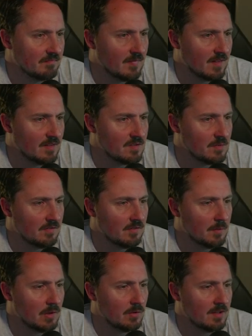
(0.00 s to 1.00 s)
Should we have a wee
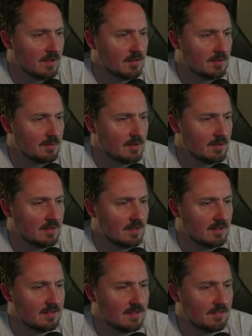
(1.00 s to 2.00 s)
look at this one? Let's
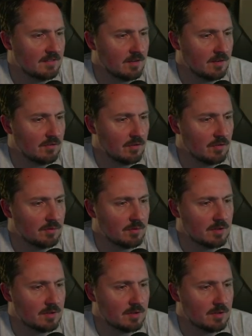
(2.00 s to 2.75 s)
see if the reviews were